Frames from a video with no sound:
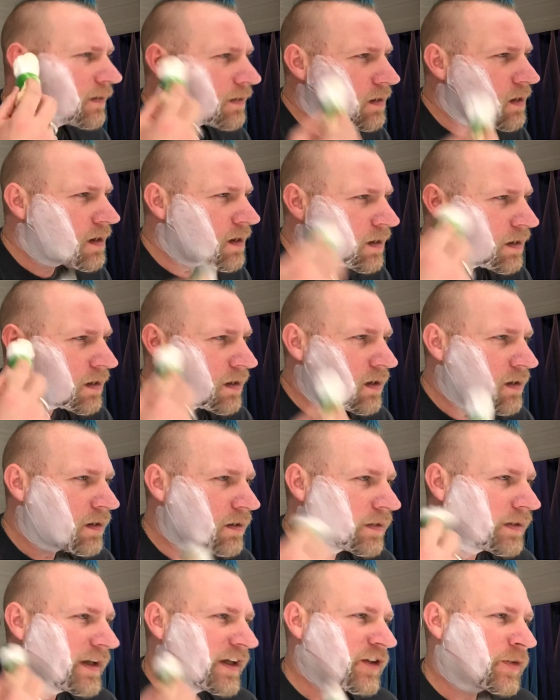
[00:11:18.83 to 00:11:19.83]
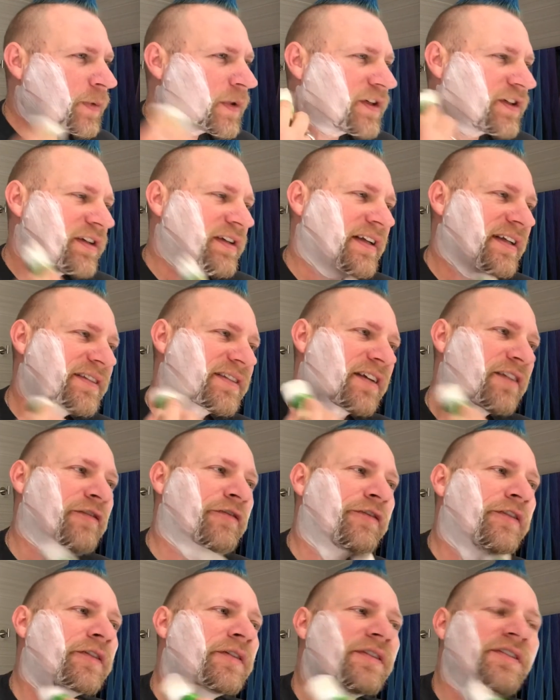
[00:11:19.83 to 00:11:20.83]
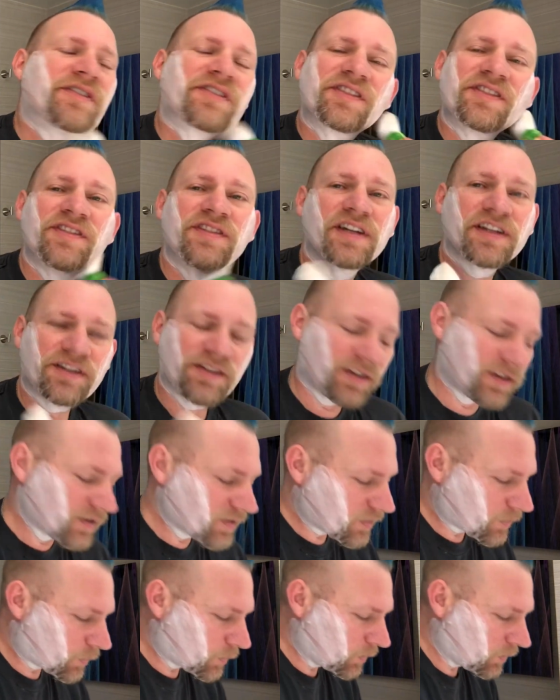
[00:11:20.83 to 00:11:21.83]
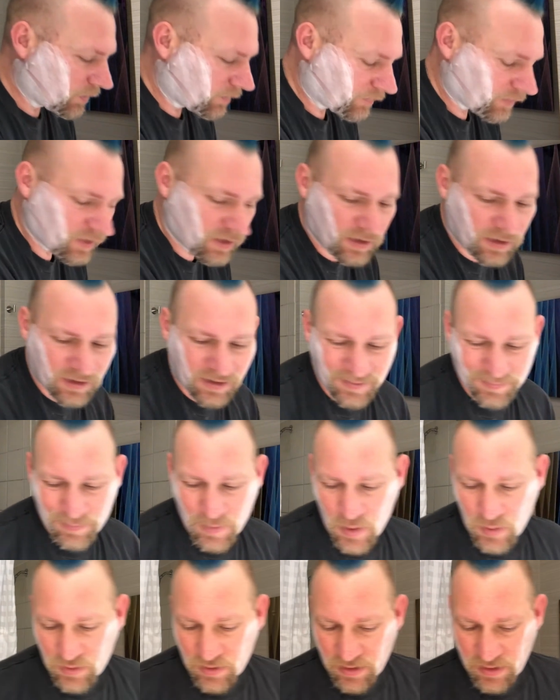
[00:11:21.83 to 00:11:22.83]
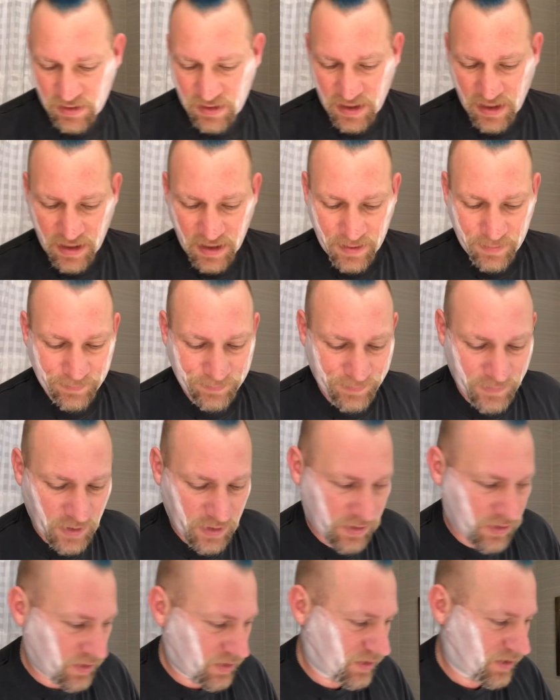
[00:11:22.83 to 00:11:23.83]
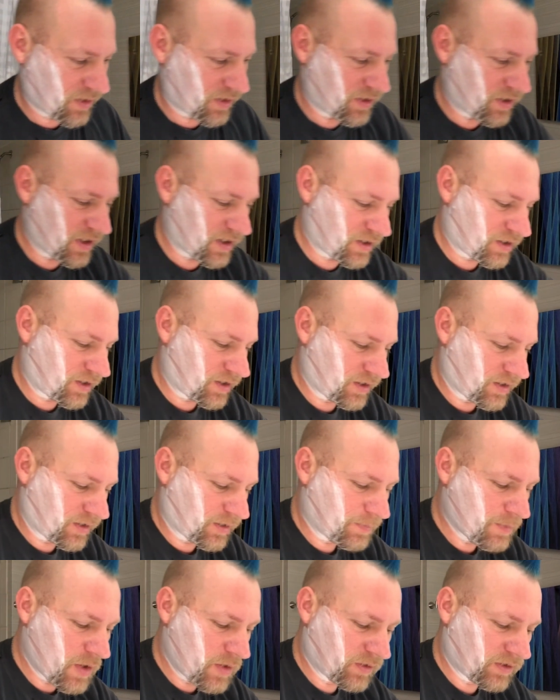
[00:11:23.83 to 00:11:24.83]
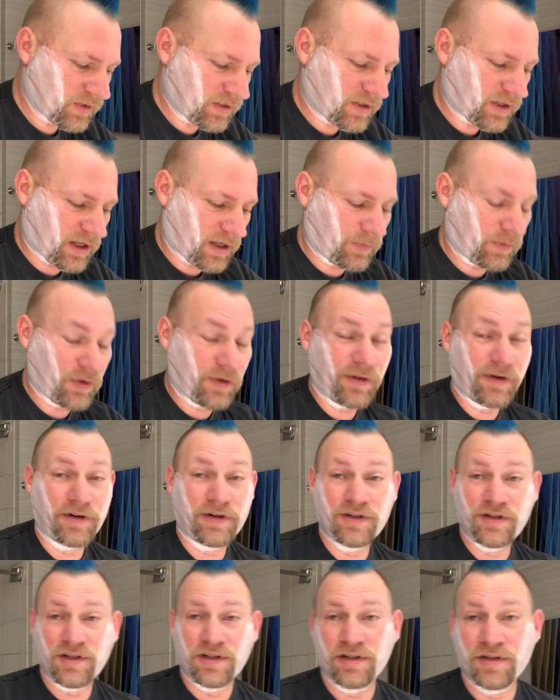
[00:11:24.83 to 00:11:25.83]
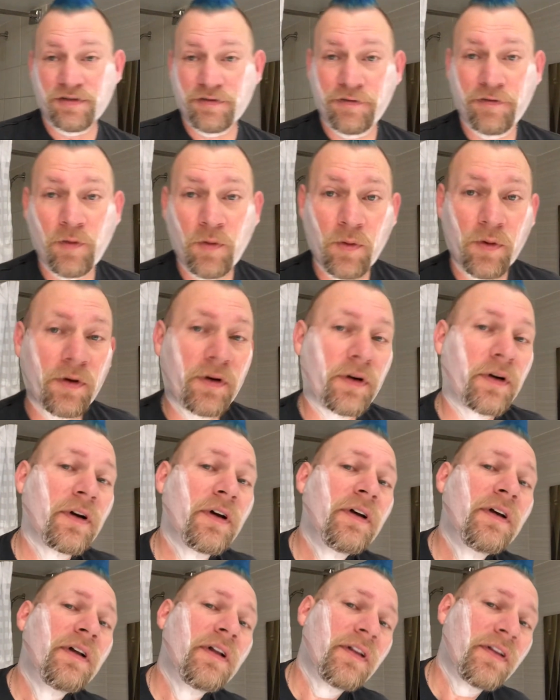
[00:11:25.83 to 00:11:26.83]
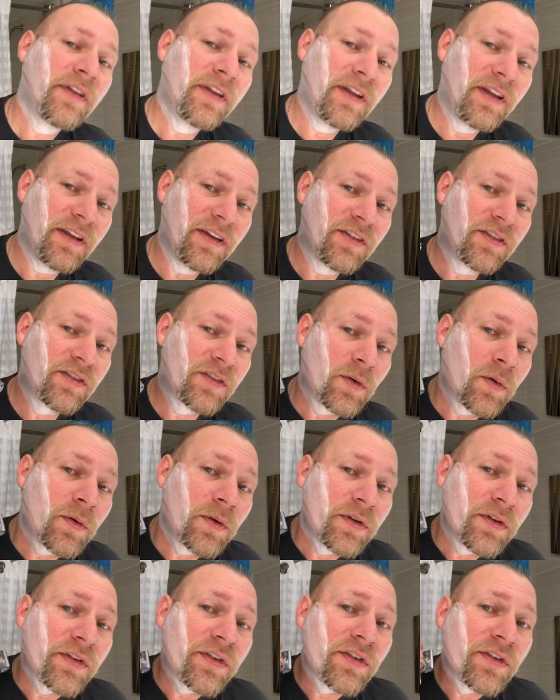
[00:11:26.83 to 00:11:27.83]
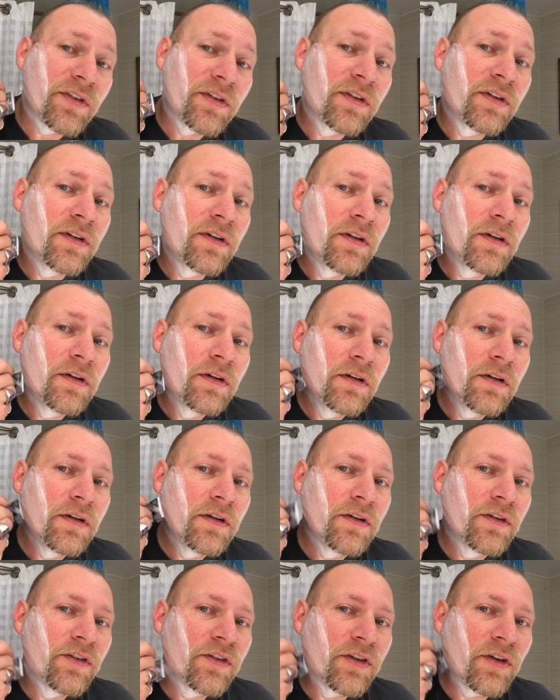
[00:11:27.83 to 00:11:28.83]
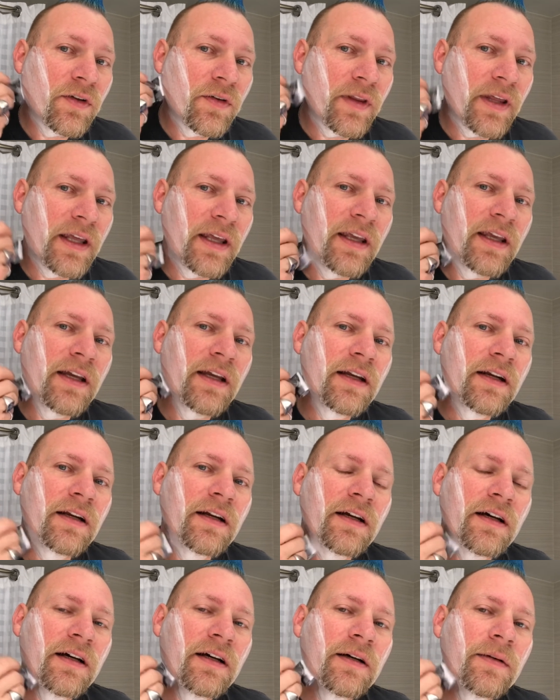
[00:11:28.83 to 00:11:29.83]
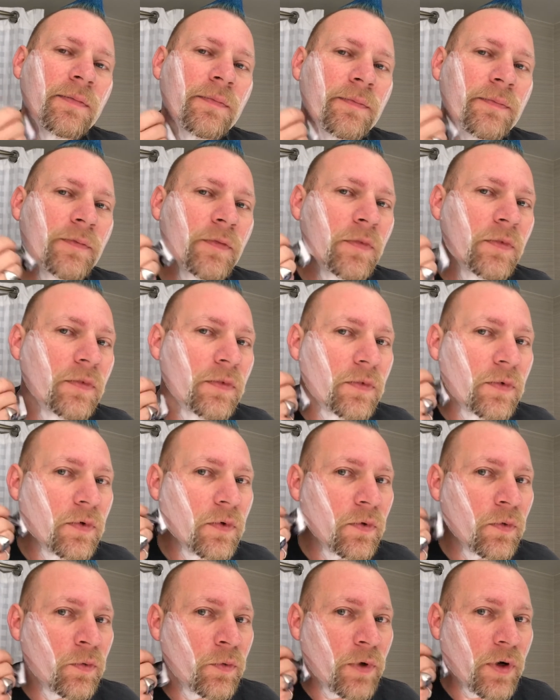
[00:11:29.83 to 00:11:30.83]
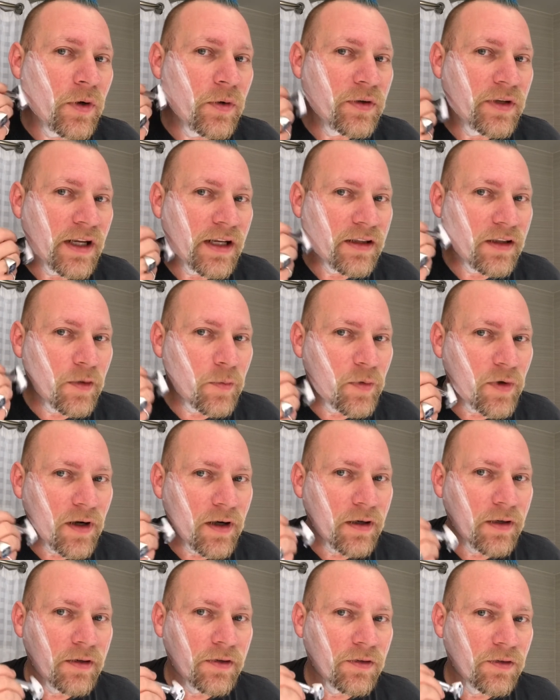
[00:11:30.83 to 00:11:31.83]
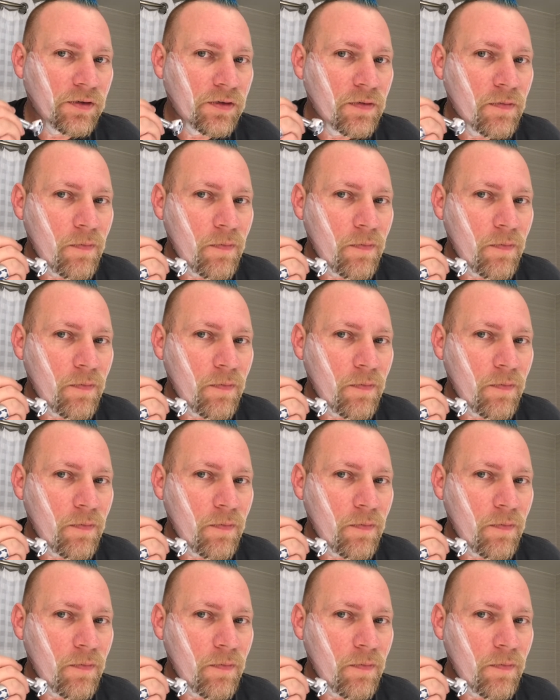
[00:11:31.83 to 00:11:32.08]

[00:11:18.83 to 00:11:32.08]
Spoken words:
Our expiration dates on food suggestions, rule of law. Most of the time, they're just suggestions. Most of the time, they're there just for the stores so they can rotate their products.